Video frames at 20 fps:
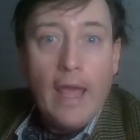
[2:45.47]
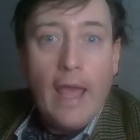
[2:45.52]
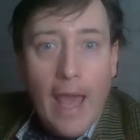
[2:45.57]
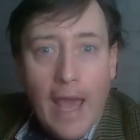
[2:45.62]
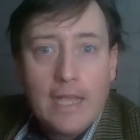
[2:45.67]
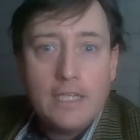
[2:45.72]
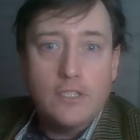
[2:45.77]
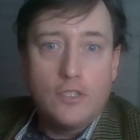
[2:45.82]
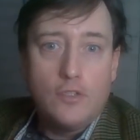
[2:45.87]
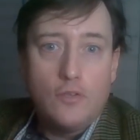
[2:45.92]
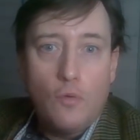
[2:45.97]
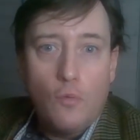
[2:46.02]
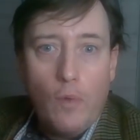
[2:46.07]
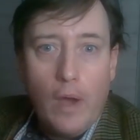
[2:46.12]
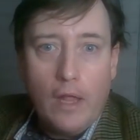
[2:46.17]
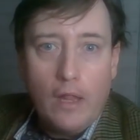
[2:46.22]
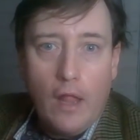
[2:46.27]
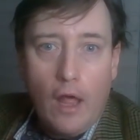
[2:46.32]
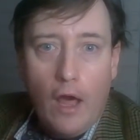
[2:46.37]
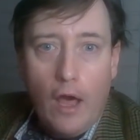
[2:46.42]
Excellent.
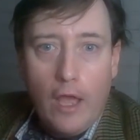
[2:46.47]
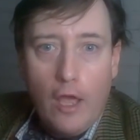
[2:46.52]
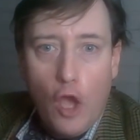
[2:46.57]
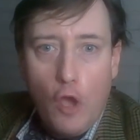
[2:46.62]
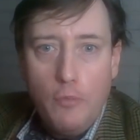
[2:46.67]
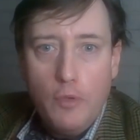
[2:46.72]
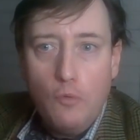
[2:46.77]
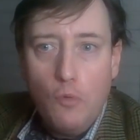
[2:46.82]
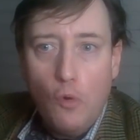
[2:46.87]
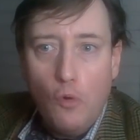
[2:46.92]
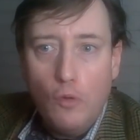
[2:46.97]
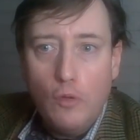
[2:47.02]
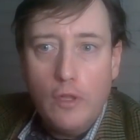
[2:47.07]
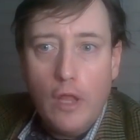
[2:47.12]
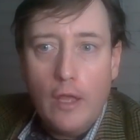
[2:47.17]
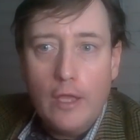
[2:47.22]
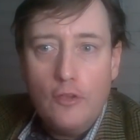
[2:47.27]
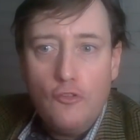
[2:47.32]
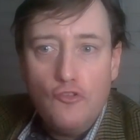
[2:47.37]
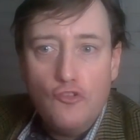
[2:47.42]
Well, I hope you
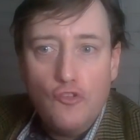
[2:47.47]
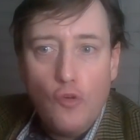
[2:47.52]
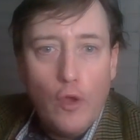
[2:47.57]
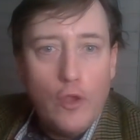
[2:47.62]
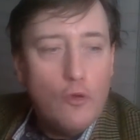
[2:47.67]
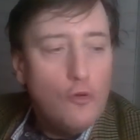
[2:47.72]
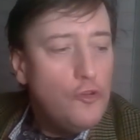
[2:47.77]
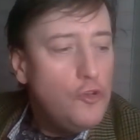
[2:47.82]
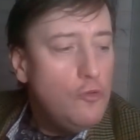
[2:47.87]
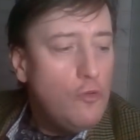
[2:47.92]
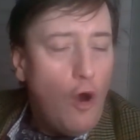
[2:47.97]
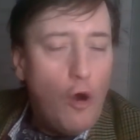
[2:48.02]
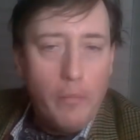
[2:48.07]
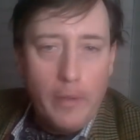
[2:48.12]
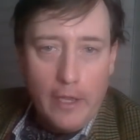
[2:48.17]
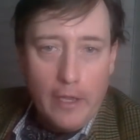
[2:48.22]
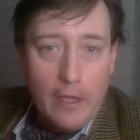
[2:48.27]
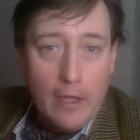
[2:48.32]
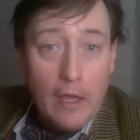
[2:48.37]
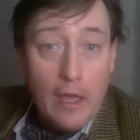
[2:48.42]
all enjoy your new
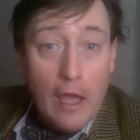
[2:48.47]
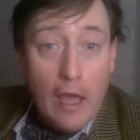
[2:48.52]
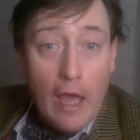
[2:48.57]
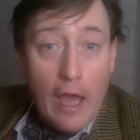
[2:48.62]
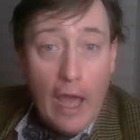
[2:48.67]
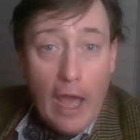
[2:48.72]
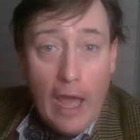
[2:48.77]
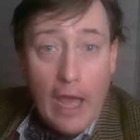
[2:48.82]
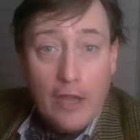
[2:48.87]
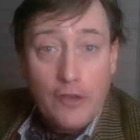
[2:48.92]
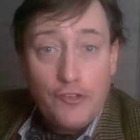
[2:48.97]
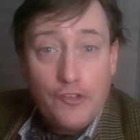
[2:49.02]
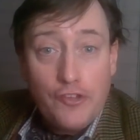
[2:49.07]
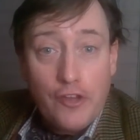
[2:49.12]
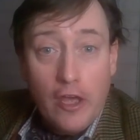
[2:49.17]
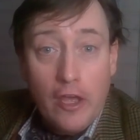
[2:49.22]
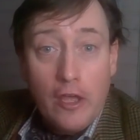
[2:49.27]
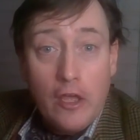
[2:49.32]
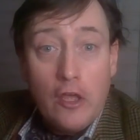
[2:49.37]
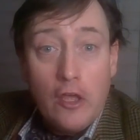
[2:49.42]
hobby. And
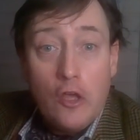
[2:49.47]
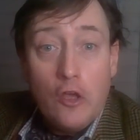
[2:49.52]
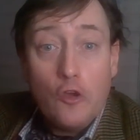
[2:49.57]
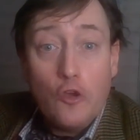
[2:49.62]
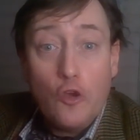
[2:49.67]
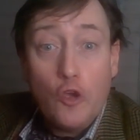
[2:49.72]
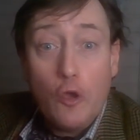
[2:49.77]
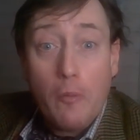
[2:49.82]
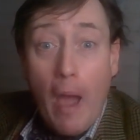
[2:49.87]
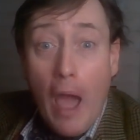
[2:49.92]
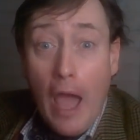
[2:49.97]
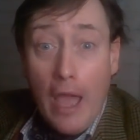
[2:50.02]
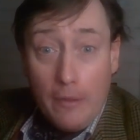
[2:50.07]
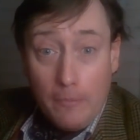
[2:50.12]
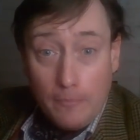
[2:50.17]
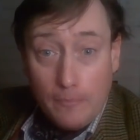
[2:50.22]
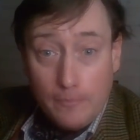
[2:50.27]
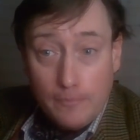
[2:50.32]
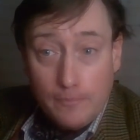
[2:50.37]
goodbye!